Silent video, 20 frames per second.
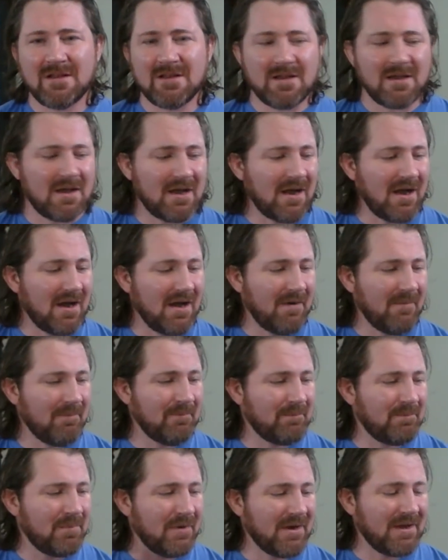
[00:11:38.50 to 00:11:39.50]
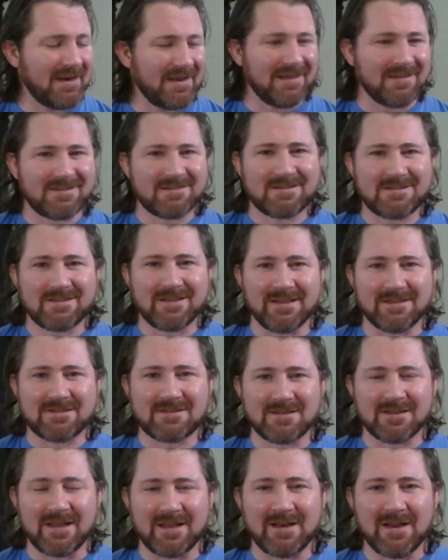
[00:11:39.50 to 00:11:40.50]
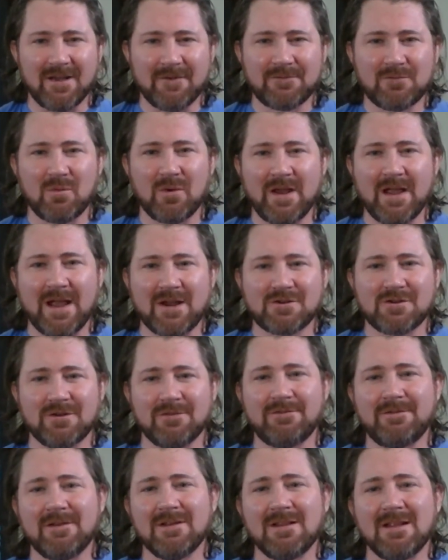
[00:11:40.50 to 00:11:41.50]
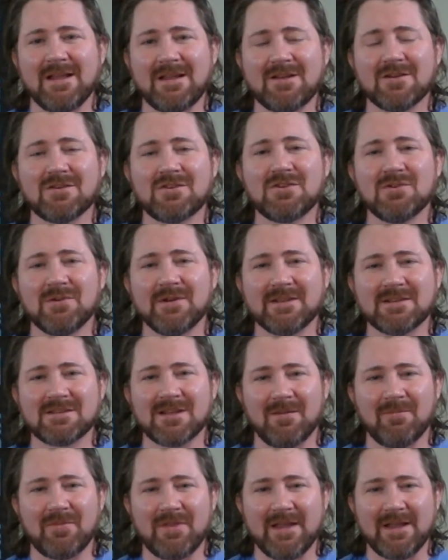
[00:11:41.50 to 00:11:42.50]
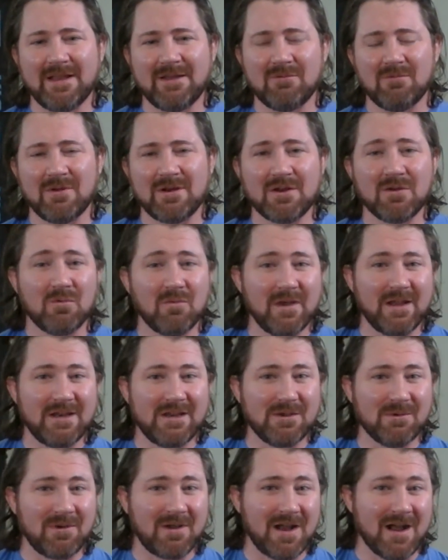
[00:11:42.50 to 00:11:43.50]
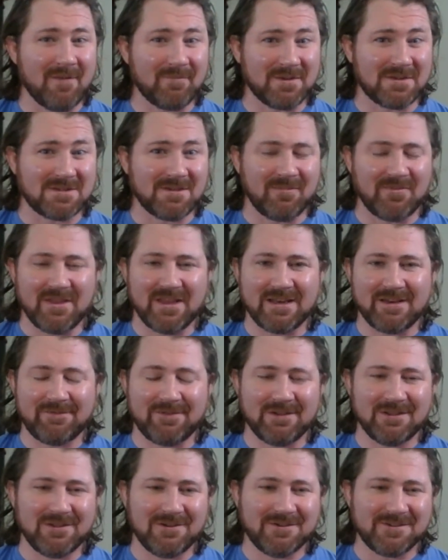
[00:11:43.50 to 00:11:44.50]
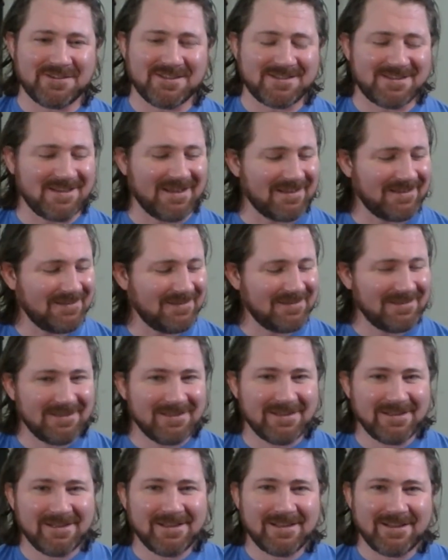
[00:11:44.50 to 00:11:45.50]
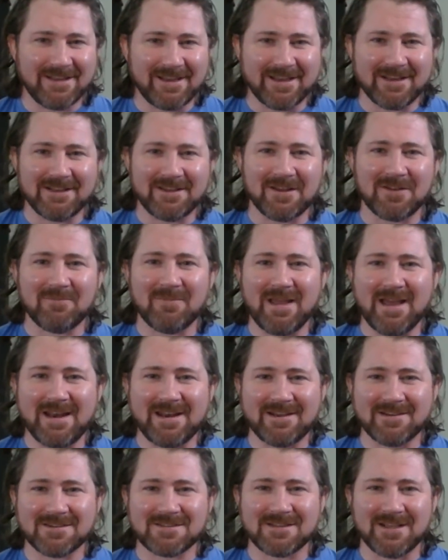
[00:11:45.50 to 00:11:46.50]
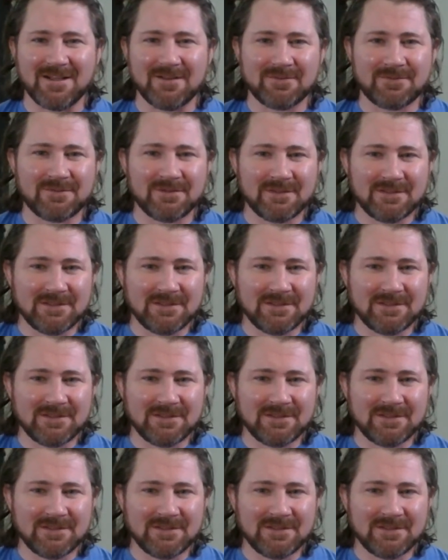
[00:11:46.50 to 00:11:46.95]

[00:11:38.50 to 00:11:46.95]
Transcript: but it's enough where you actually feel like you're doing something, and when you win, you accomplish something, and if you lose, it's like you get a little mad at yourself.